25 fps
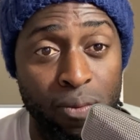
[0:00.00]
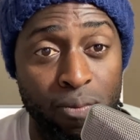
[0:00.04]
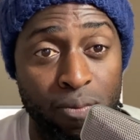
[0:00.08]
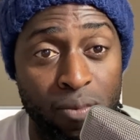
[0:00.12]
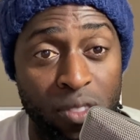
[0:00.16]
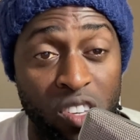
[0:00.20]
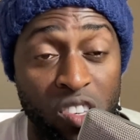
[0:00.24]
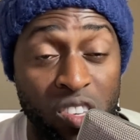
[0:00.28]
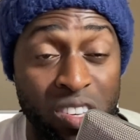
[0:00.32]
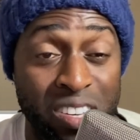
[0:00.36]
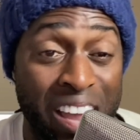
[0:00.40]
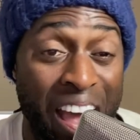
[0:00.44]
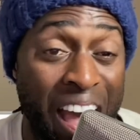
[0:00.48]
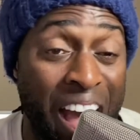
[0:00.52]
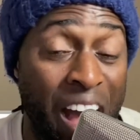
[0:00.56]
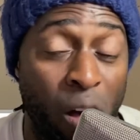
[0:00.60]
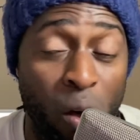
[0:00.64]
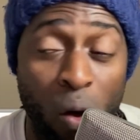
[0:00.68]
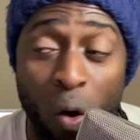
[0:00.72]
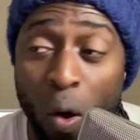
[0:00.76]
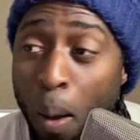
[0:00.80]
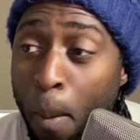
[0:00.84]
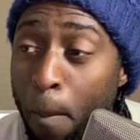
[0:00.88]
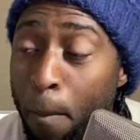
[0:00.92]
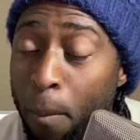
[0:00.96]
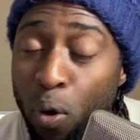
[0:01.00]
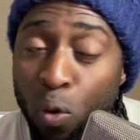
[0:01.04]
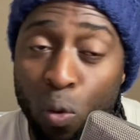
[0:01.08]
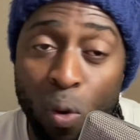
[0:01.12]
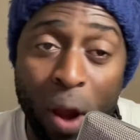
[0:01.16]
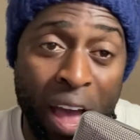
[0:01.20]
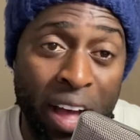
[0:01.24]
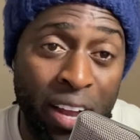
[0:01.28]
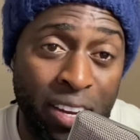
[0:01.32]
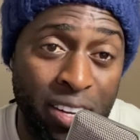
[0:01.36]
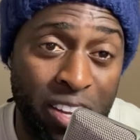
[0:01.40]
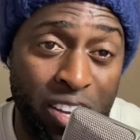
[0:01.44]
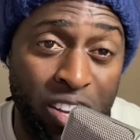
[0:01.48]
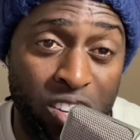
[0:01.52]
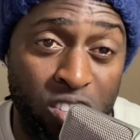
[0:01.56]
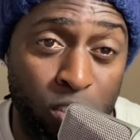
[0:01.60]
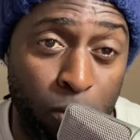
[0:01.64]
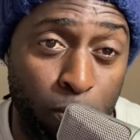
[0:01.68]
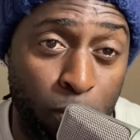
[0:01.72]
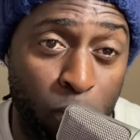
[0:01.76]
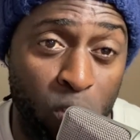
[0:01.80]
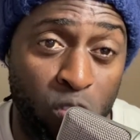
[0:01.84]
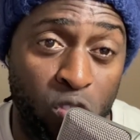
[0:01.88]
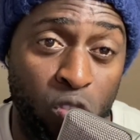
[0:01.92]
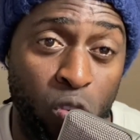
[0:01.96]
This is how morality is
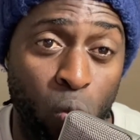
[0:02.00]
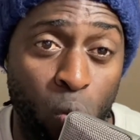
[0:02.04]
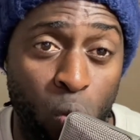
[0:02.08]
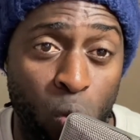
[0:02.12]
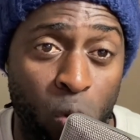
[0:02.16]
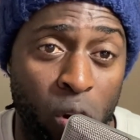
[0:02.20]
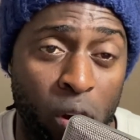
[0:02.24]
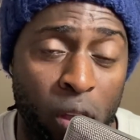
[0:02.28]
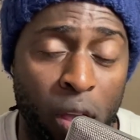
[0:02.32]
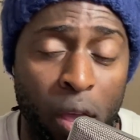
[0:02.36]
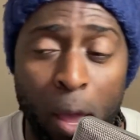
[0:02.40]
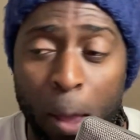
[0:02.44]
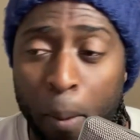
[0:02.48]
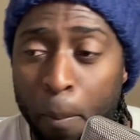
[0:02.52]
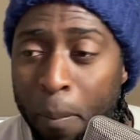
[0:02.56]
supposed to work.